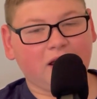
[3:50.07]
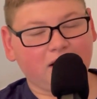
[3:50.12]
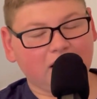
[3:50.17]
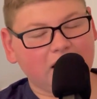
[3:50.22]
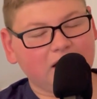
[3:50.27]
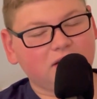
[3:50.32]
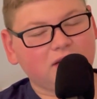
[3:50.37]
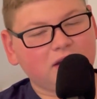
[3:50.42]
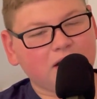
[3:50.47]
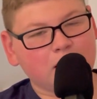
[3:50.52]

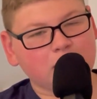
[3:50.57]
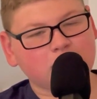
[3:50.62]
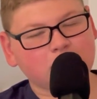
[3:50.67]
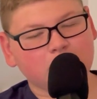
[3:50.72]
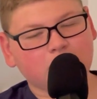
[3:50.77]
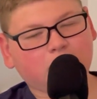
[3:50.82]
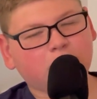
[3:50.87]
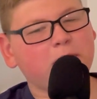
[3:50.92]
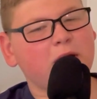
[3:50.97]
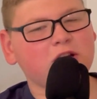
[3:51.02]

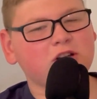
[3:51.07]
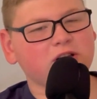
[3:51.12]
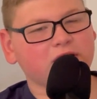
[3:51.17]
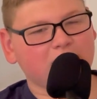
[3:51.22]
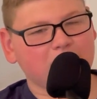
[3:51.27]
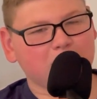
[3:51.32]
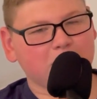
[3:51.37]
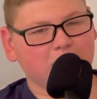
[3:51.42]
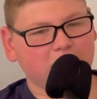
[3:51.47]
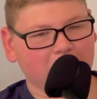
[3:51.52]

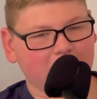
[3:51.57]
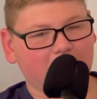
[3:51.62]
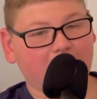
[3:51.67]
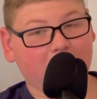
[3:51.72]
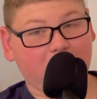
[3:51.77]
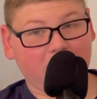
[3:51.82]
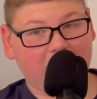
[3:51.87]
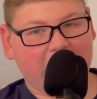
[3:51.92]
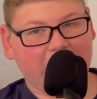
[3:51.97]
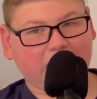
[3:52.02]
Especially me, I
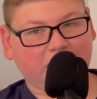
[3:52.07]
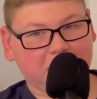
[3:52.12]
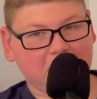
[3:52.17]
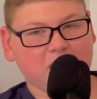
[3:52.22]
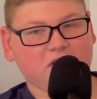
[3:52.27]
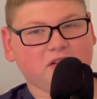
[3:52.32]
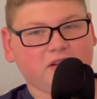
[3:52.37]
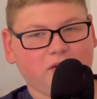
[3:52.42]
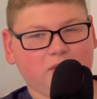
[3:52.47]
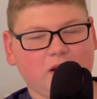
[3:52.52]

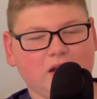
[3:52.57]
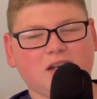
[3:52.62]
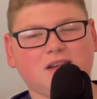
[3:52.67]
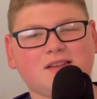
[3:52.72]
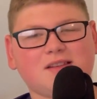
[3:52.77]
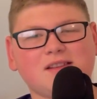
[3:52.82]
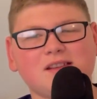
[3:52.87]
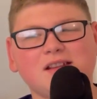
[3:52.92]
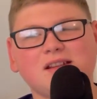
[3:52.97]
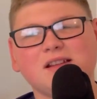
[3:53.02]
especially went.
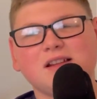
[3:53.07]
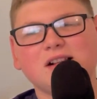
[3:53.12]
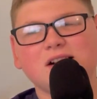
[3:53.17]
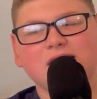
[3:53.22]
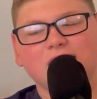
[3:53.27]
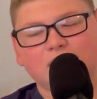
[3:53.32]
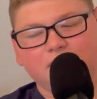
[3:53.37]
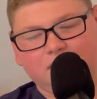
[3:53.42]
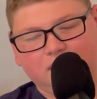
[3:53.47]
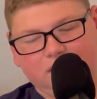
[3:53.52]

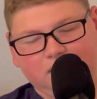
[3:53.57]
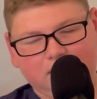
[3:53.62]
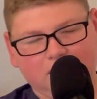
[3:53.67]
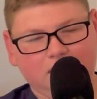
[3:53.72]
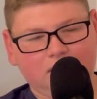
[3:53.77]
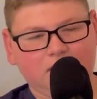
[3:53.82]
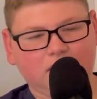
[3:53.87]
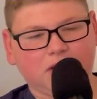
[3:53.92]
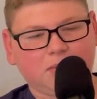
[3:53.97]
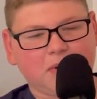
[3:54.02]
It's a
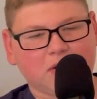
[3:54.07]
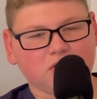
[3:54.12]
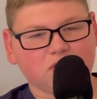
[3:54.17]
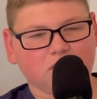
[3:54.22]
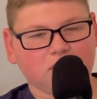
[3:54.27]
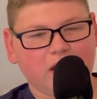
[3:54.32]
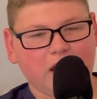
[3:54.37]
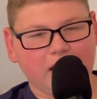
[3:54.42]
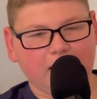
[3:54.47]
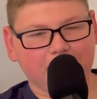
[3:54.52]
special
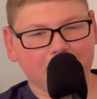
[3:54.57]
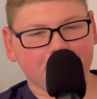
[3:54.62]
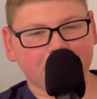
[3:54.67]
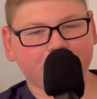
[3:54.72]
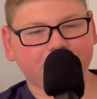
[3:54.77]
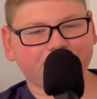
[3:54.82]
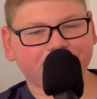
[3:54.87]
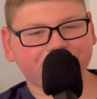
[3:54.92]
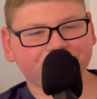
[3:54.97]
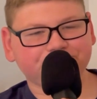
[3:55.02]
game.
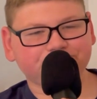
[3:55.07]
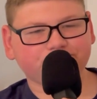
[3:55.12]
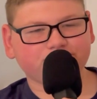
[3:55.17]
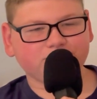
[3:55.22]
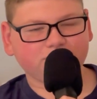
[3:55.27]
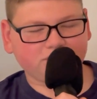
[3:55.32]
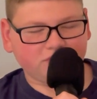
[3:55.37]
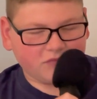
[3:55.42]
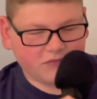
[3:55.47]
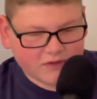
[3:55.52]

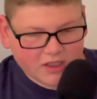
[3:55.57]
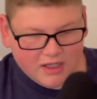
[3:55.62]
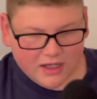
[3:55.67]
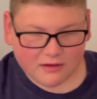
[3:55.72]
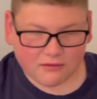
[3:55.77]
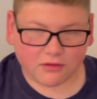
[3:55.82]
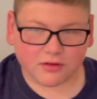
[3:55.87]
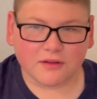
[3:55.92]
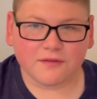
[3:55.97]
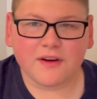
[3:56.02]
It
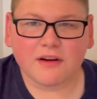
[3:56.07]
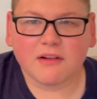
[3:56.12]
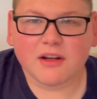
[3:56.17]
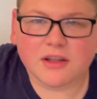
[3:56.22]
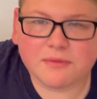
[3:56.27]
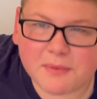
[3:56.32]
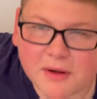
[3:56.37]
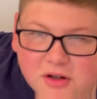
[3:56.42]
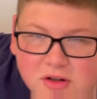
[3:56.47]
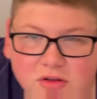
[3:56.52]
was a very
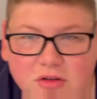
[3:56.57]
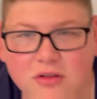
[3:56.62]
special